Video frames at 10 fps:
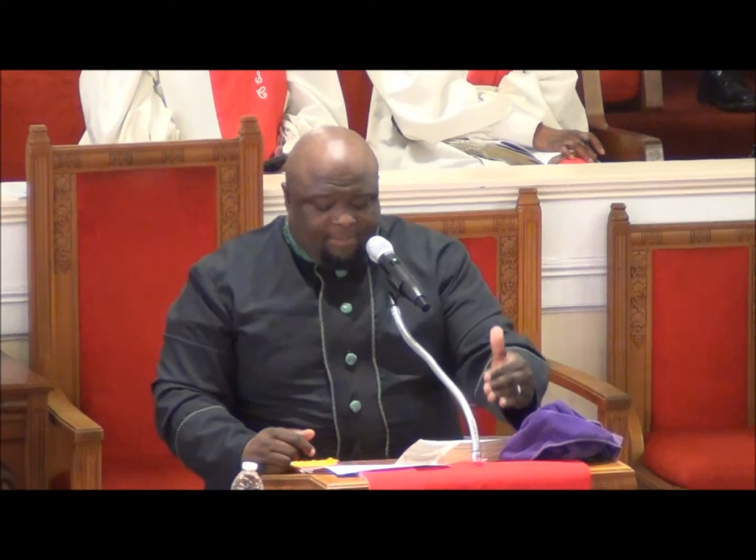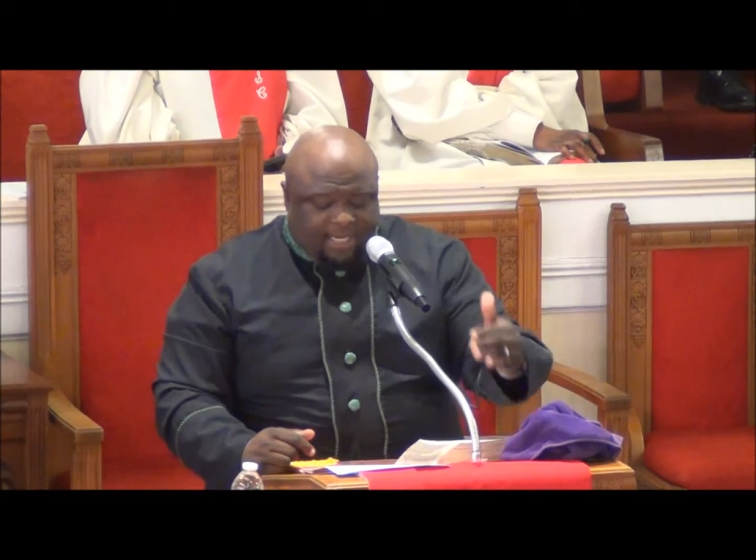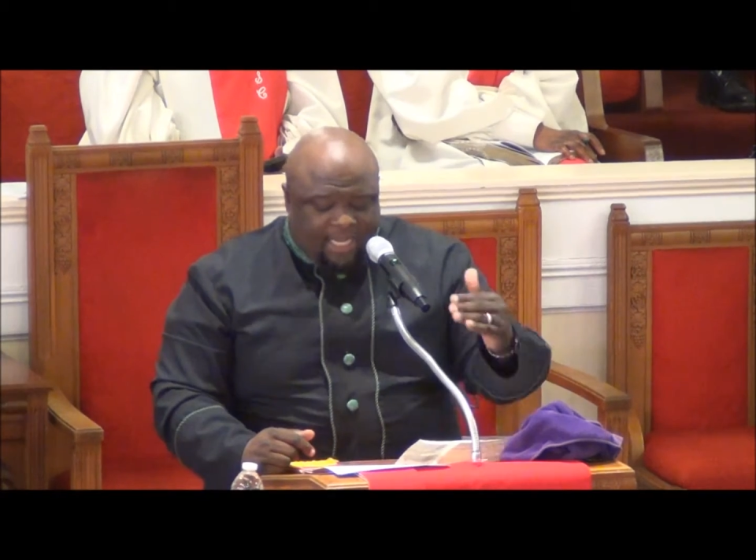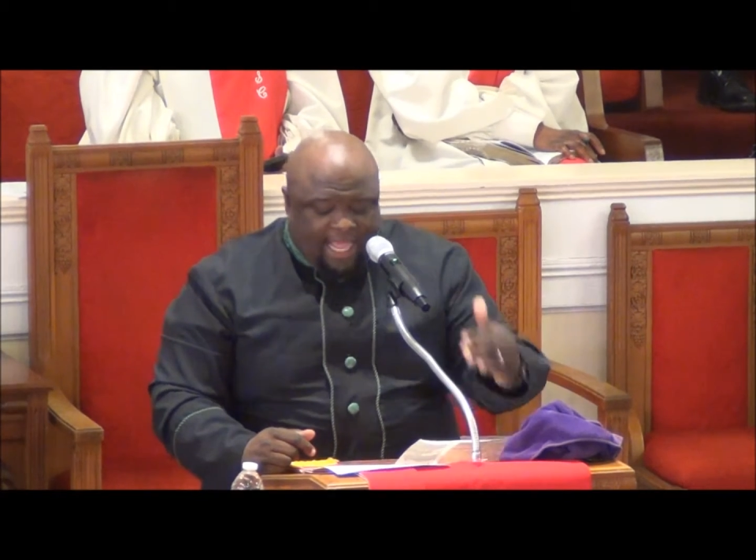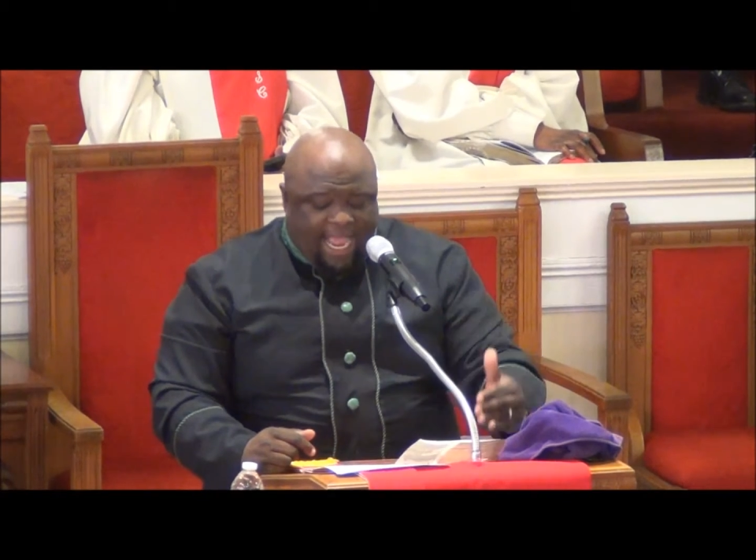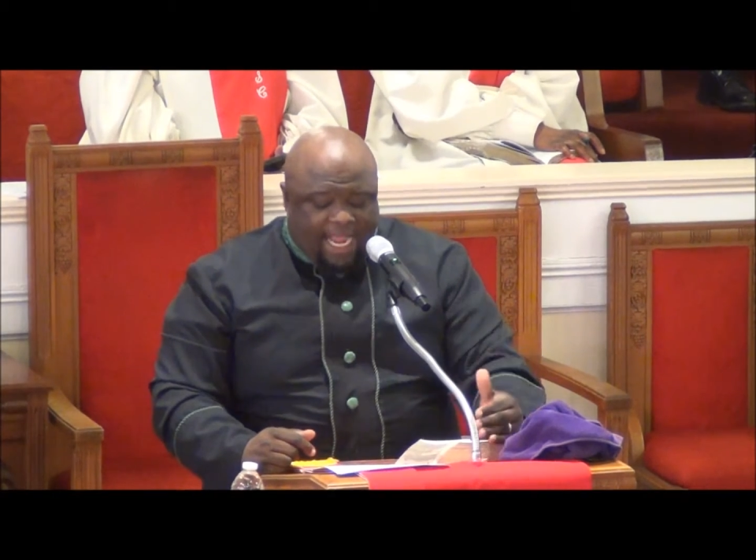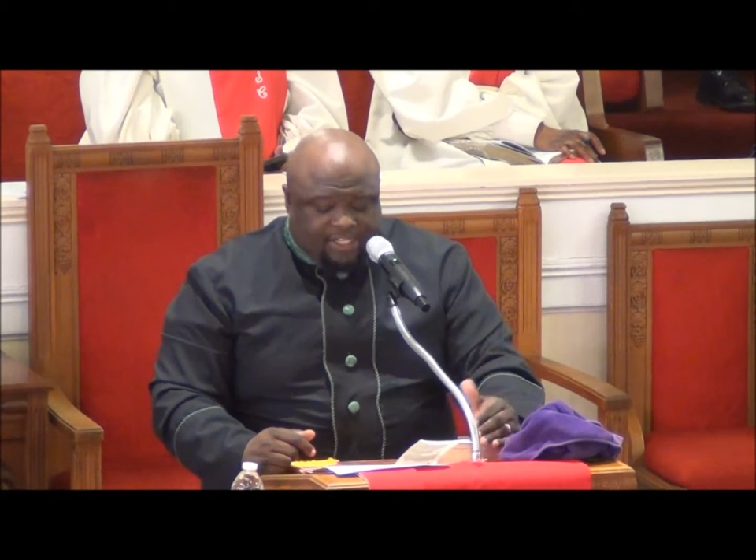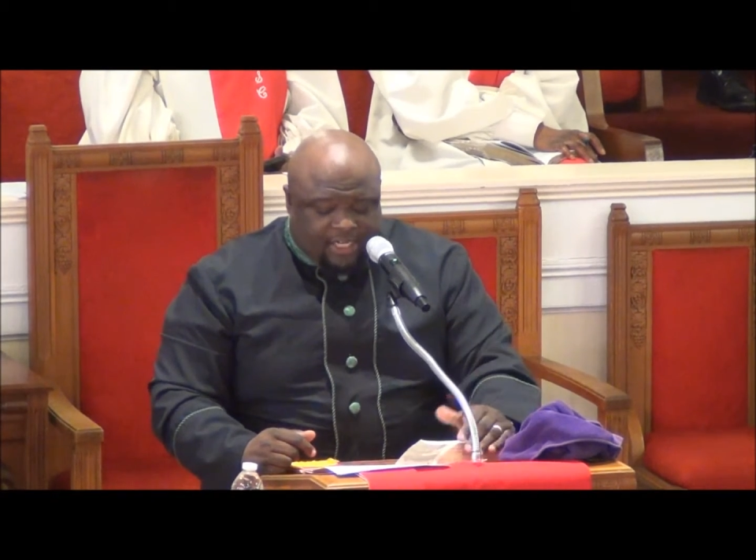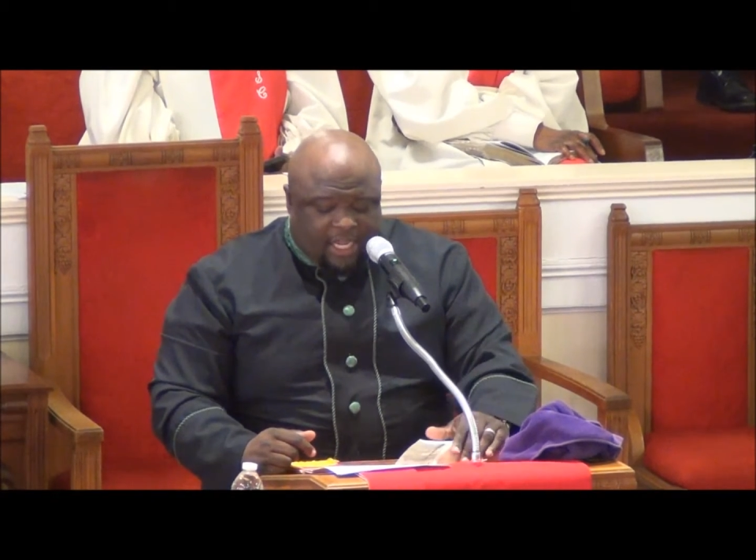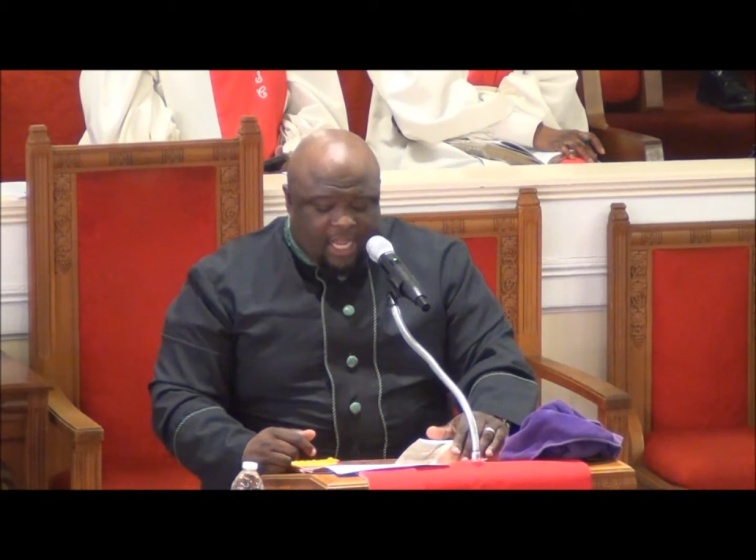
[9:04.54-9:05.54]
to
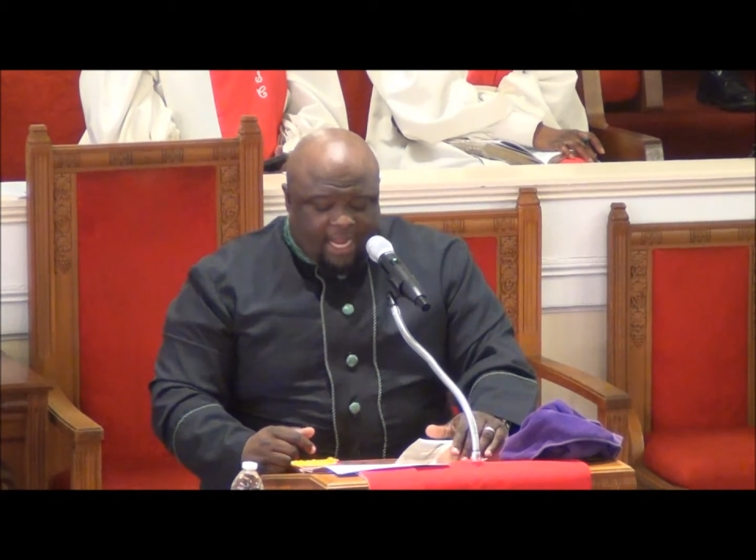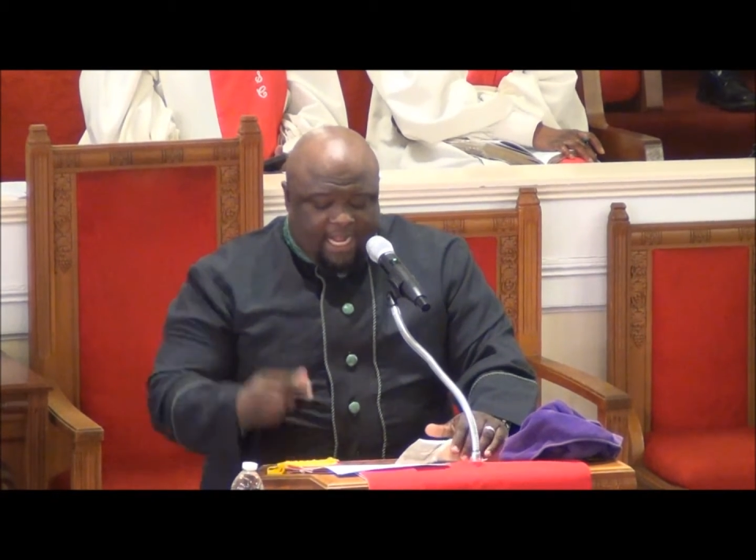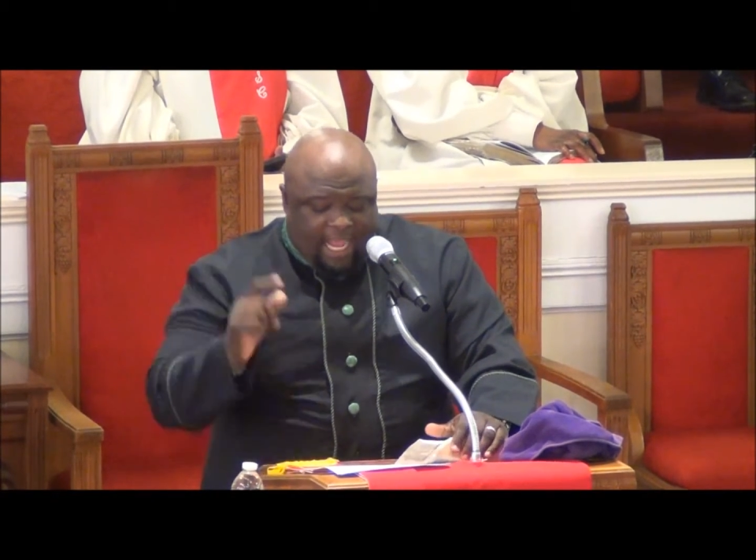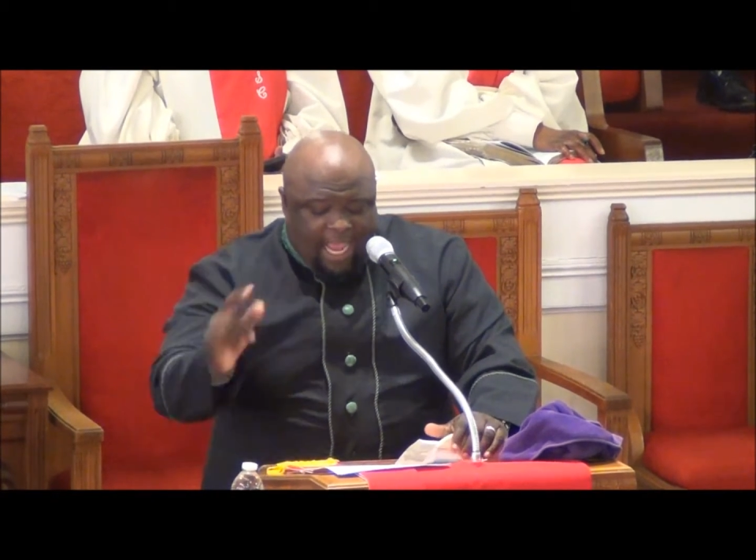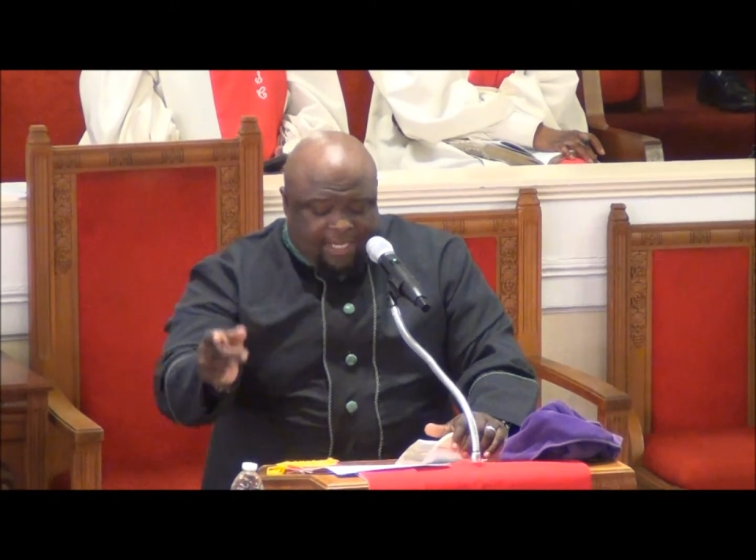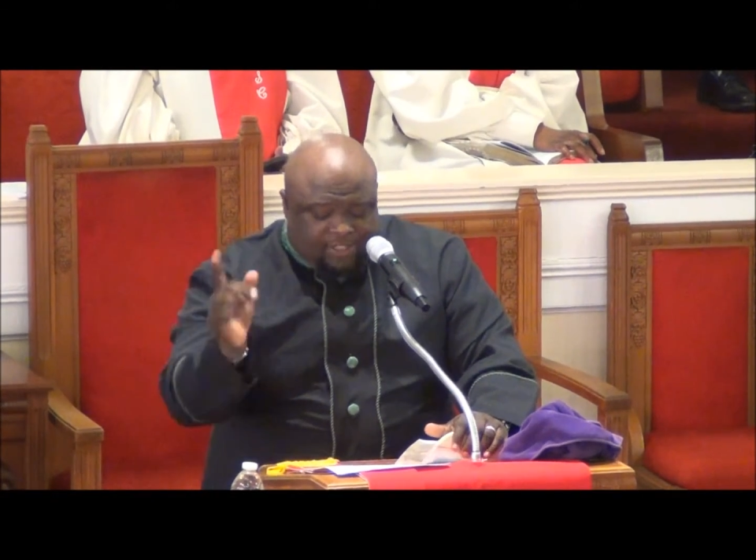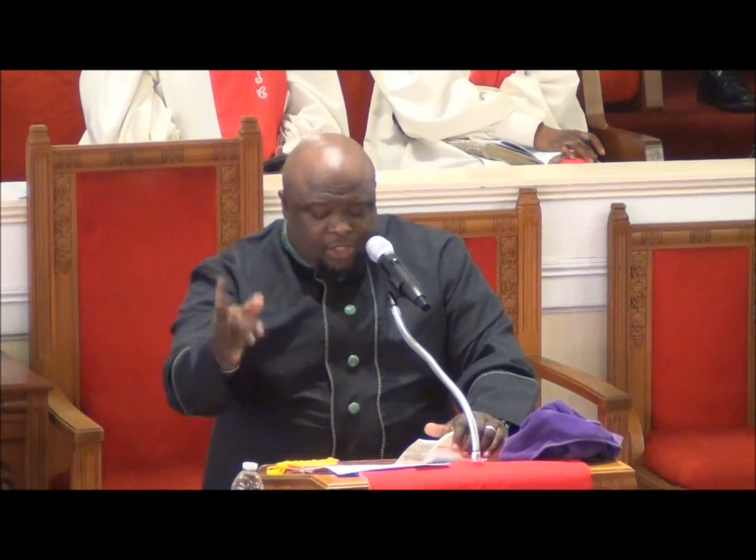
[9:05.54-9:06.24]
Elijah and asked,